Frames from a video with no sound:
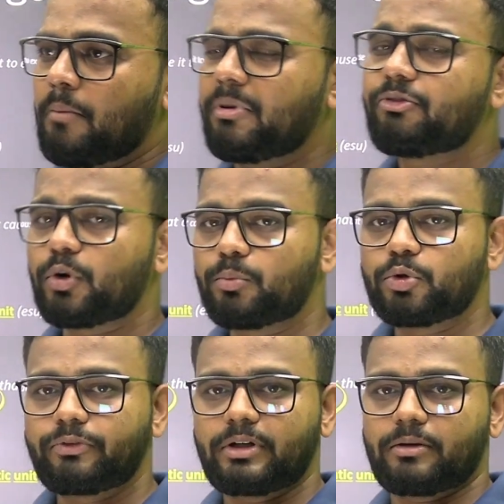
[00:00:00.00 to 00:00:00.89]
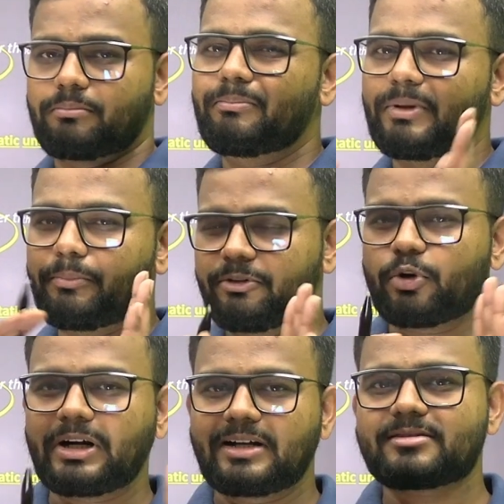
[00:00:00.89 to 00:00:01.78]

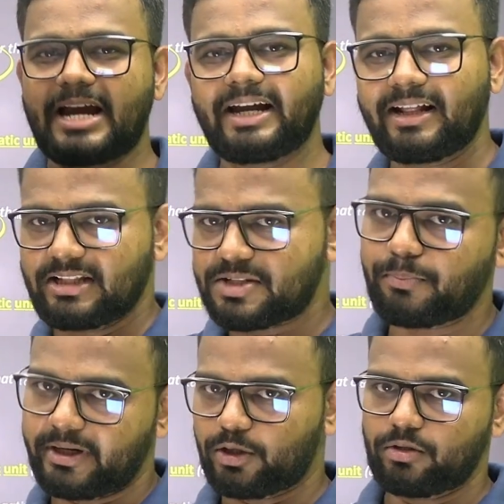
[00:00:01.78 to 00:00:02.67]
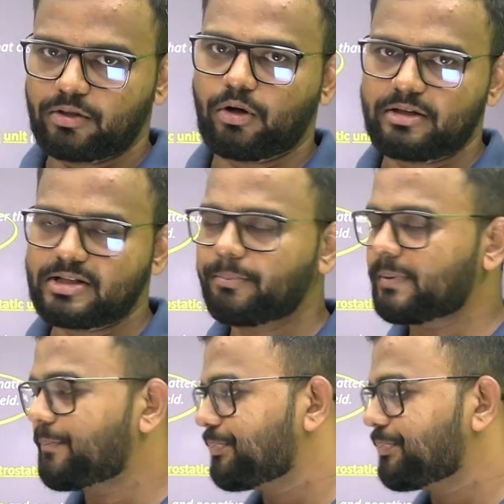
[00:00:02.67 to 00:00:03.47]
Before understanding this particular concept,